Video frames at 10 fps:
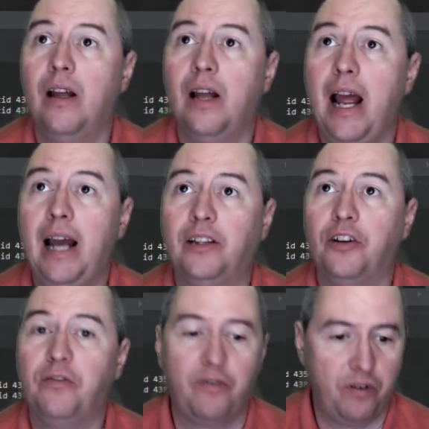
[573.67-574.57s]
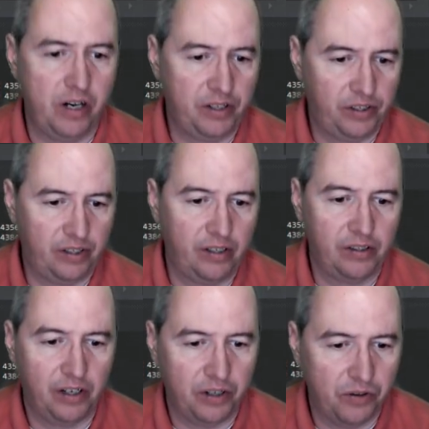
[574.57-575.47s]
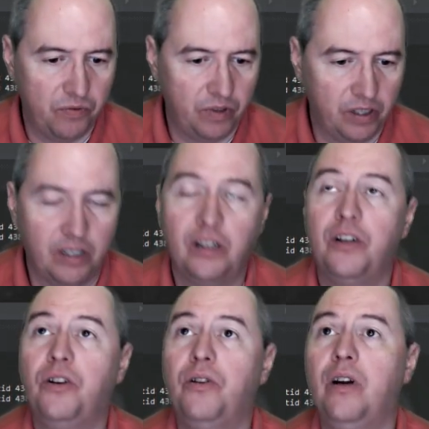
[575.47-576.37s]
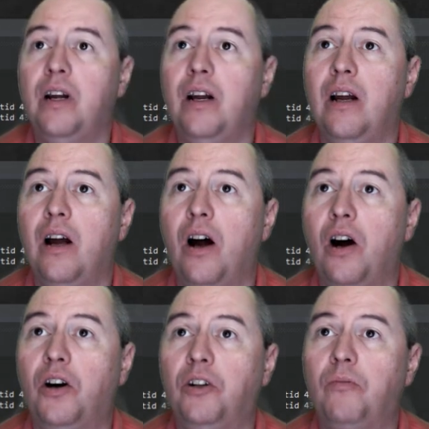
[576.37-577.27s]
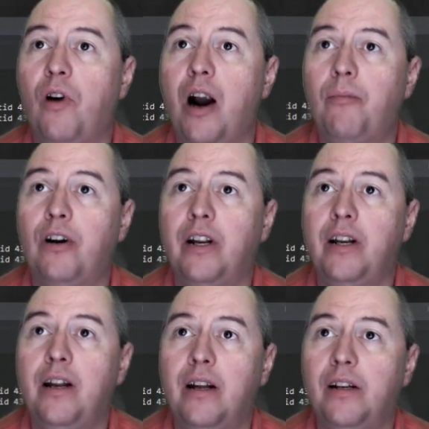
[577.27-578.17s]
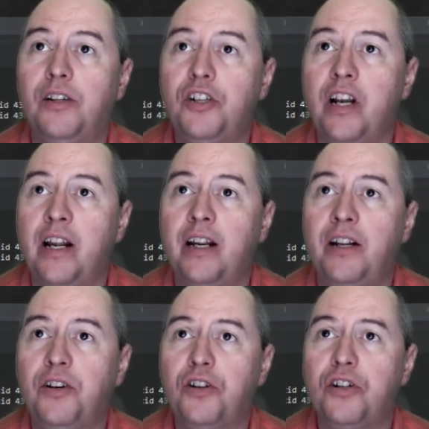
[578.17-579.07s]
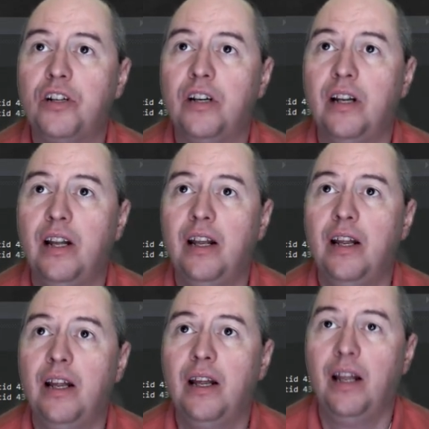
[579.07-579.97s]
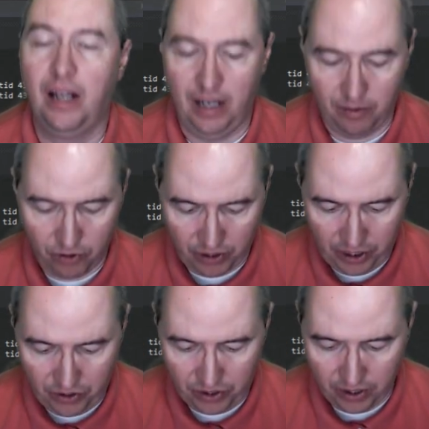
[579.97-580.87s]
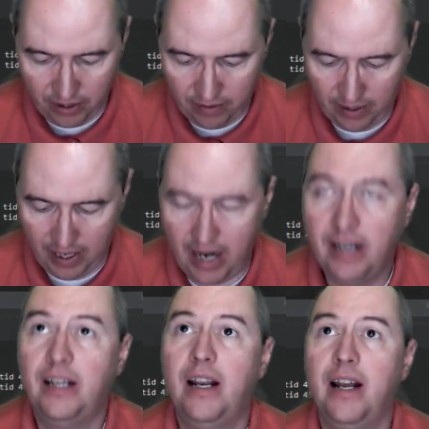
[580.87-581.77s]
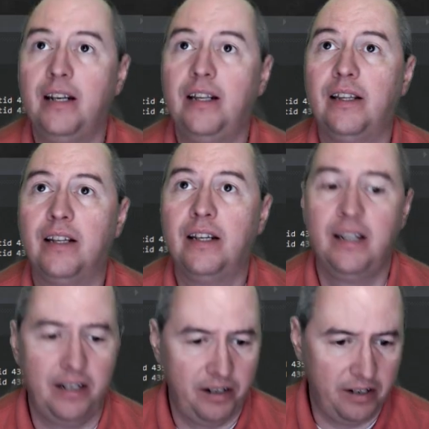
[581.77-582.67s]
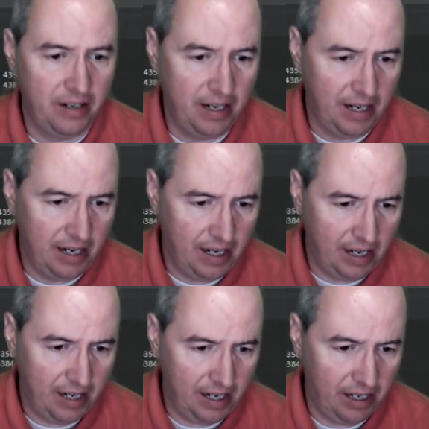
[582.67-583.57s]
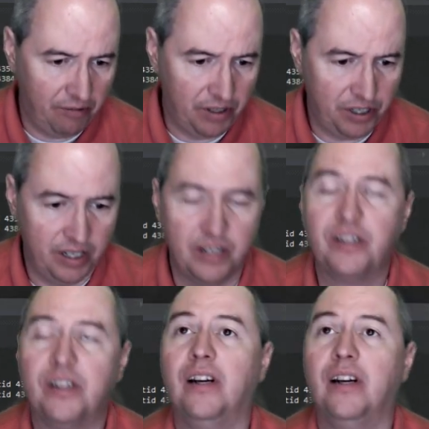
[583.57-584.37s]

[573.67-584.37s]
handler for us. So we're going to do on property changed. I'm going to use a handy dandy thing here, which is